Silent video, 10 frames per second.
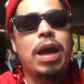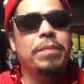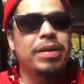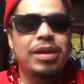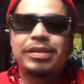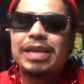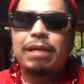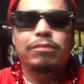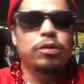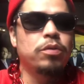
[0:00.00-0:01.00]
Niners came
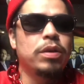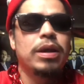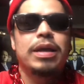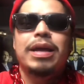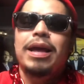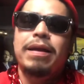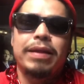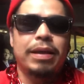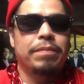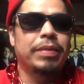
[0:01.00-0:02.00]
through and
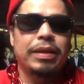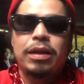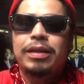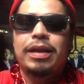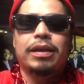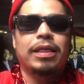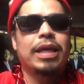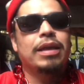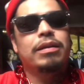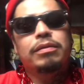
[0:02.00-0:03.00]
then they did their
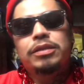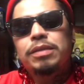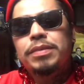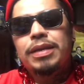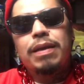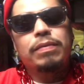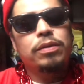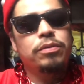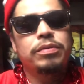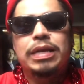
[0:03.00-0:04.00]
thing. You know, Jimmy came
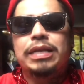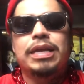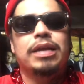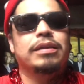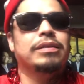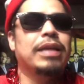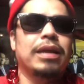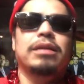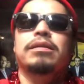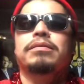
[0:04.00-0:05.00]
through and did his thing.
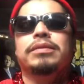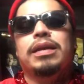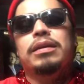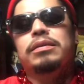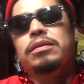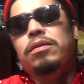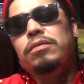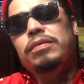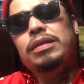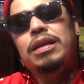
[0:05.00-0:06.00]
You know what I'm saying? So
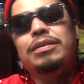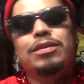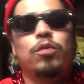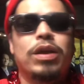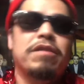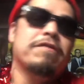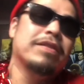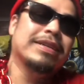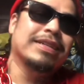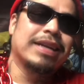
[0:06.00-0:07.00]
that's the way you
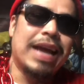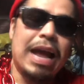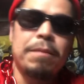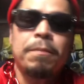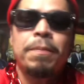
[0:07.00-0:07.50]
finish a game.